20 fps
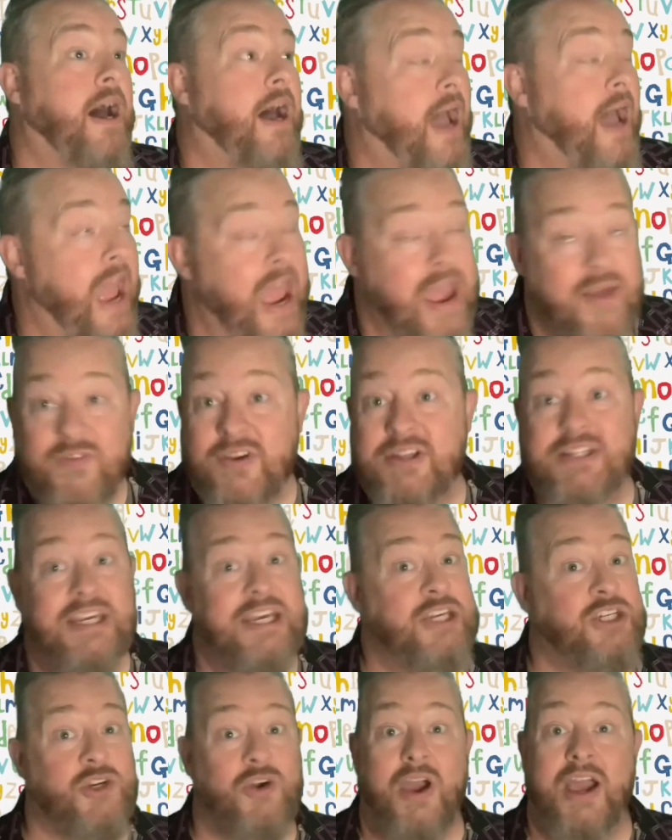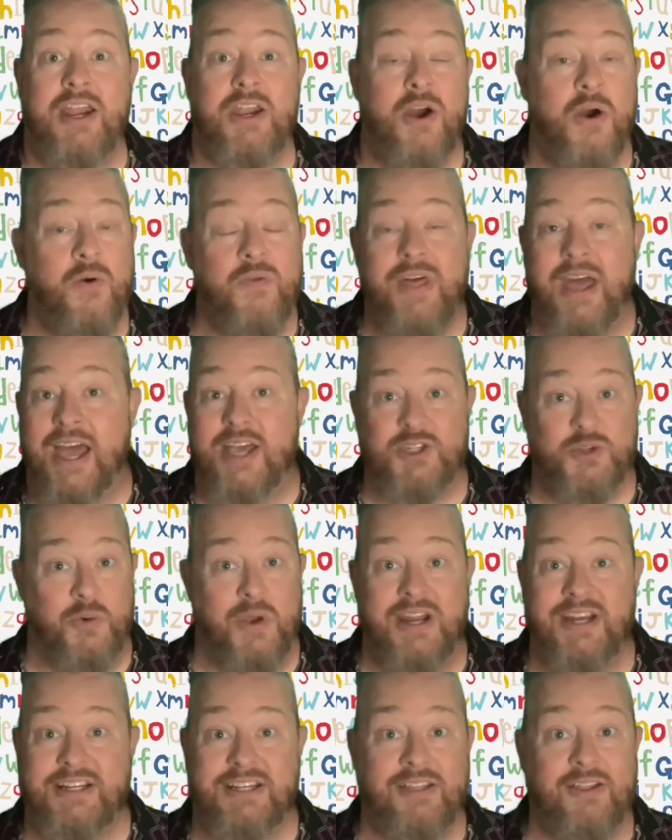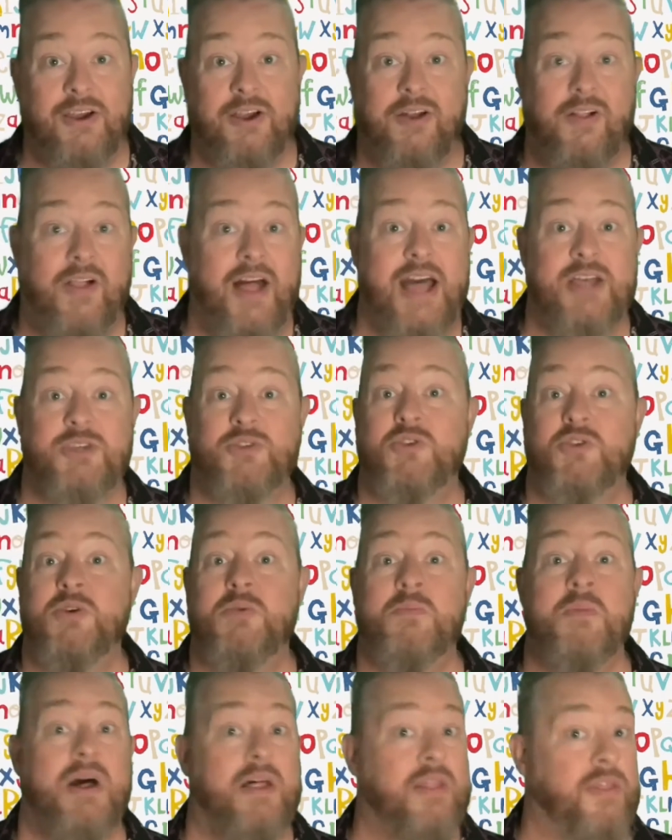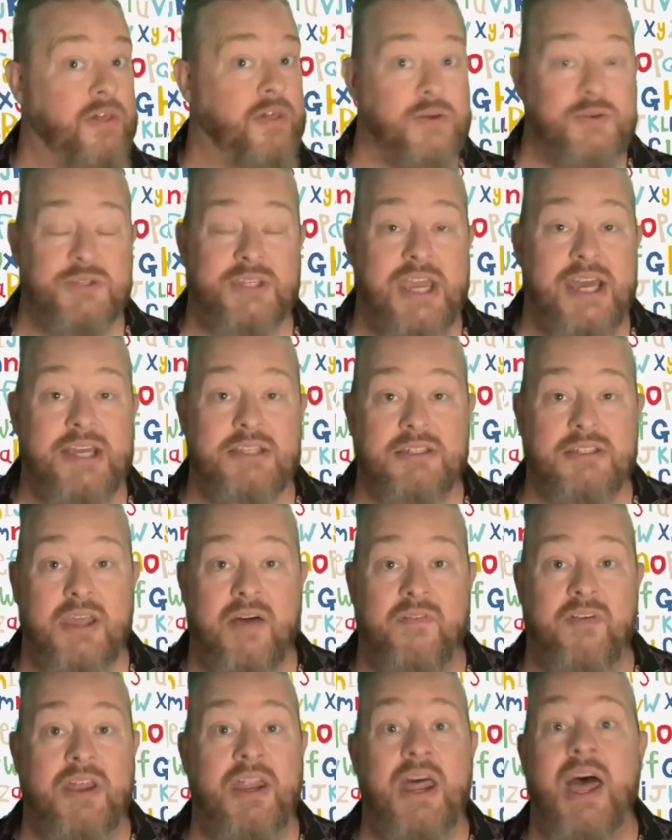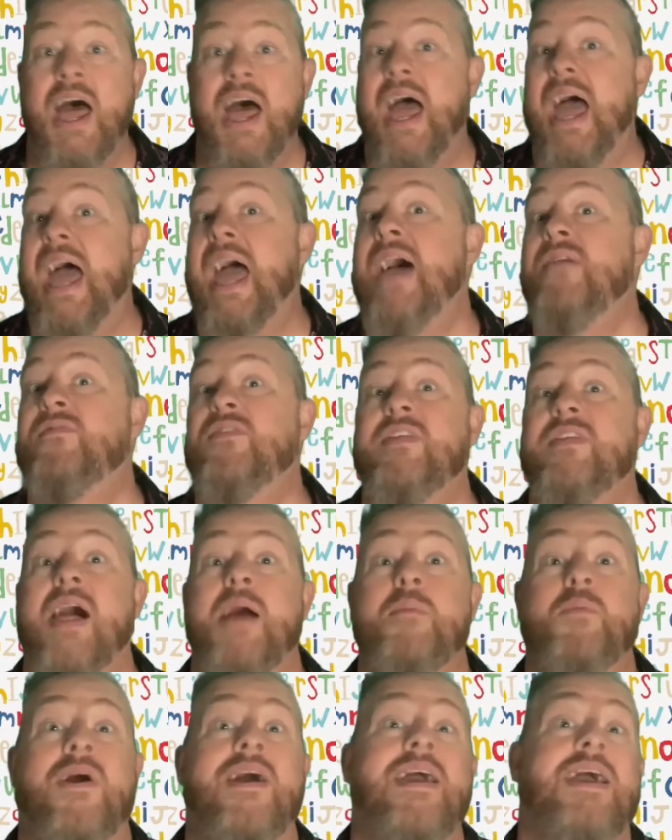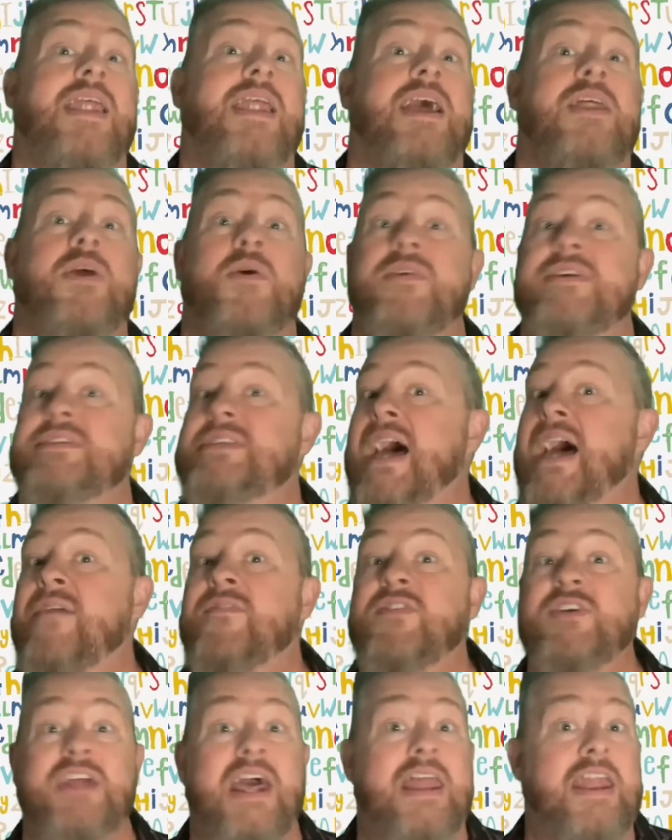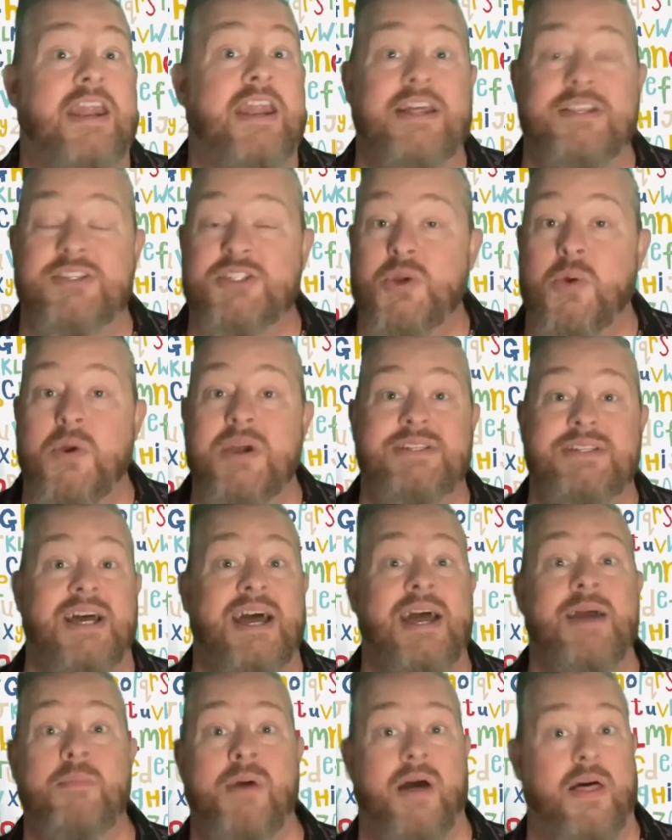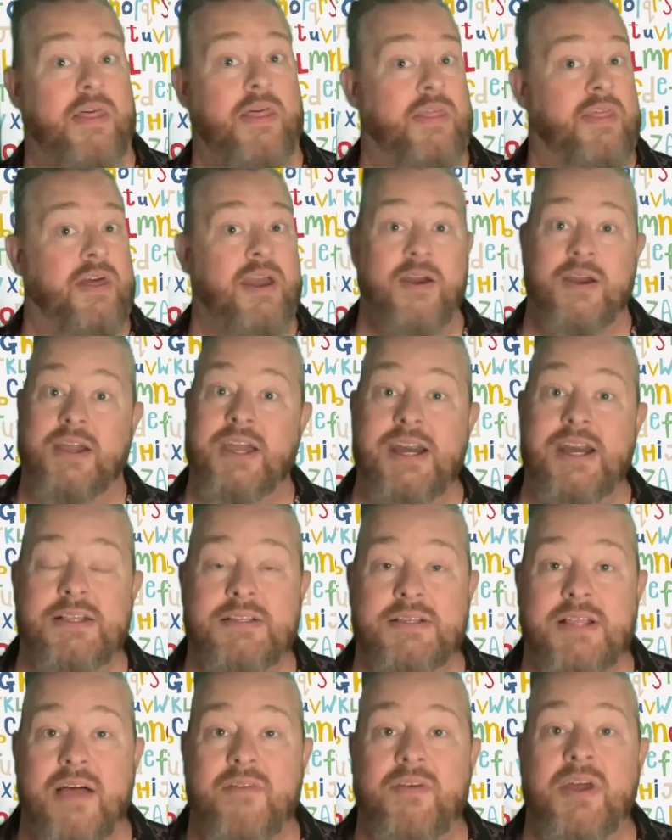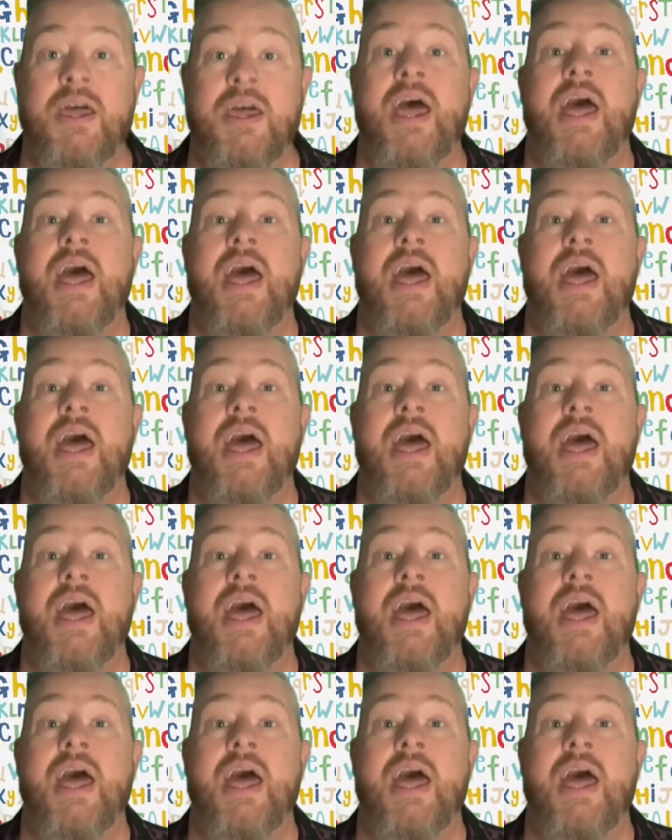Every teacher I know that has read it to their classroom, those kids love it. Every librarian I know that's ever done it at story time, their kids love it.